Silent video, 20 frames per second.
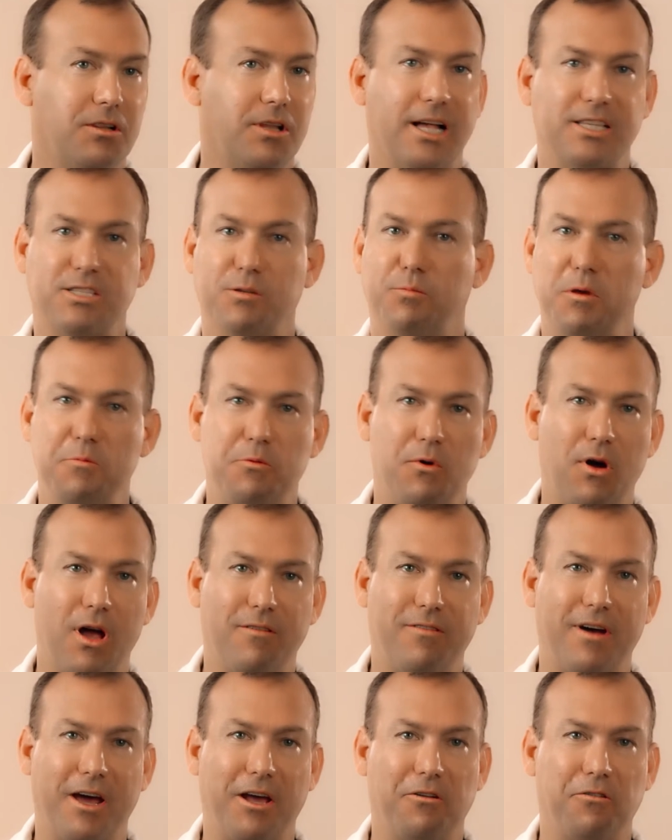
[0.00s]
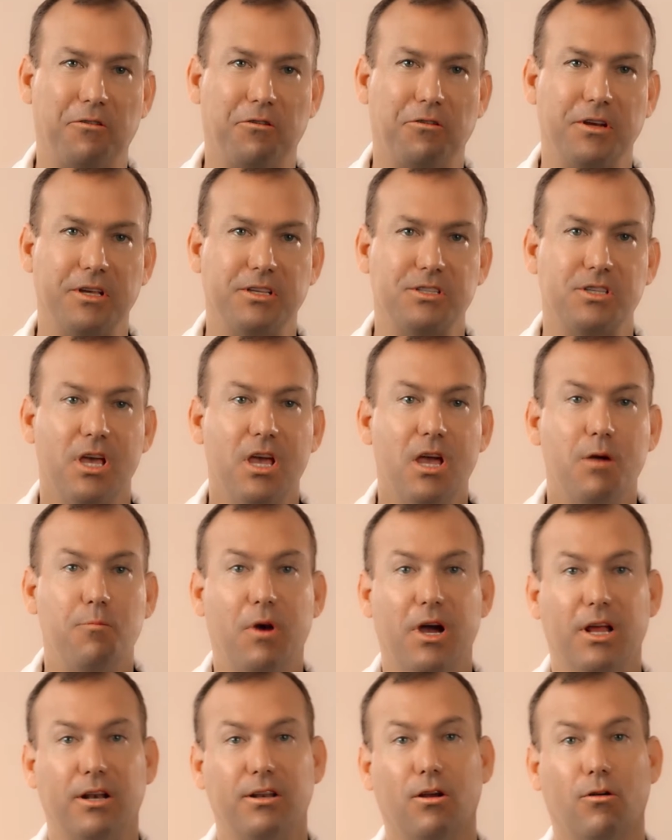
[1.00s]
Lots of people have hiatal hernias,
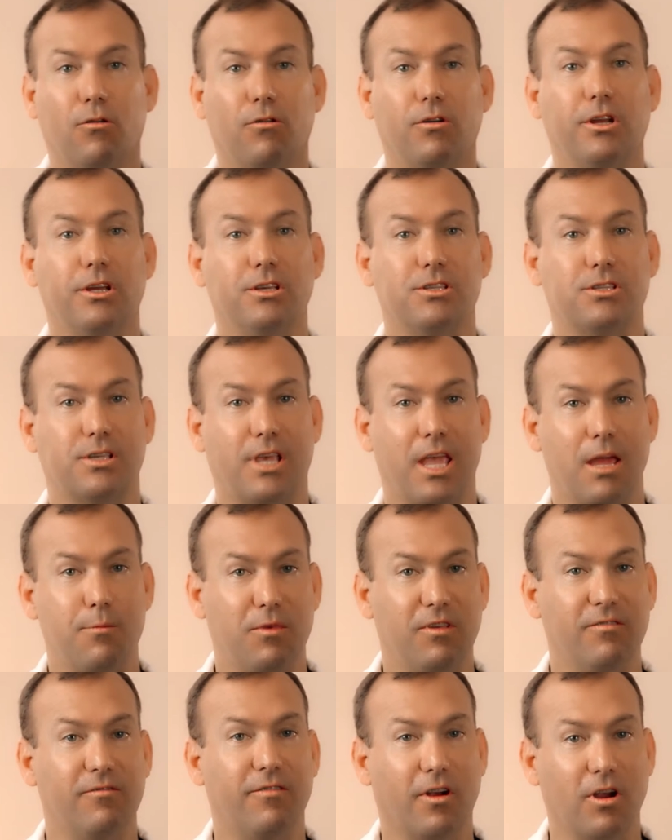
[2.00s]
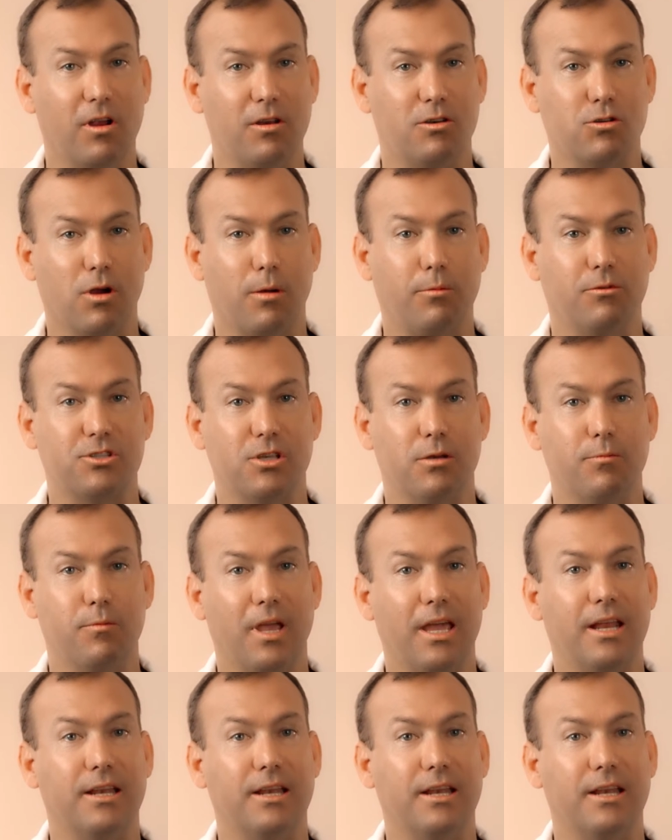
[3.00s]
but hernias can be very troublesome,